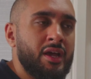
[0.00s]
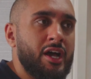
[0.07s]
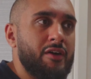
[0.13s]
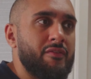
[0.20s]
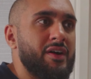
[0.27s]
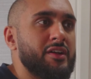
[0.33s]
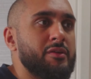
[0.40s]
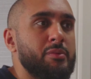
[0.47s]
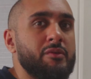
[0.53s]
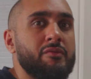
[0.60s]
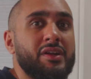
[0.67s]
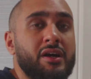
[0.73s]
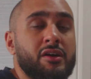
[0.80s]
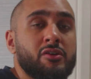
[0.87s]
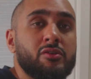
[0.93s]
I've had a bit of
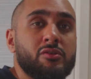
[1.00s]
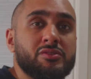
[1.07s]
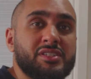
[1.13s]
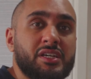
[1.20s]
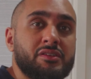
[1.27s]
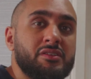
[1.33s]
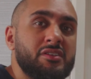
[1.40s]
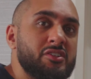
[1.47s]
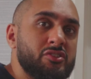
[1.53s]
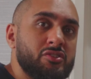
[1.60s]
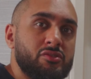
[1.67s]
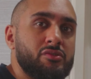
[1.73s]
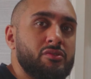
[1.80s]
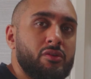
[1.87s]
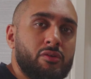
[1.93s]
an ankle tendon
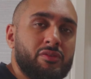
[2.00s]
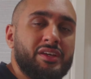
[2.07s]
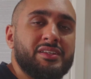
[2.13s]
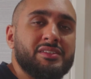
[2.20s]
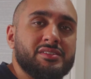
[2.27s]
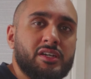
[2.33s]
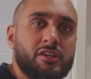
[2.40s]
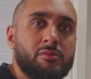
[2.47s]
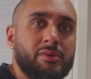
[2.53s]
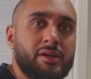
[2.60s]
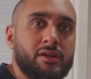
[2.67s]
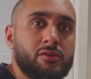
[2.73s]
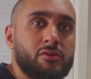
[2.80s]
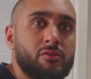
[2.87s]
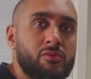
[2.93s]
issue on the inside of my
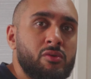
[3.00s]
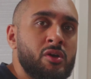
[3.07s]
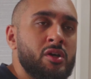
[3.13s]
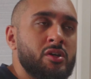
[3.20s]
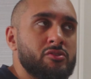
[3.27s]
ankle,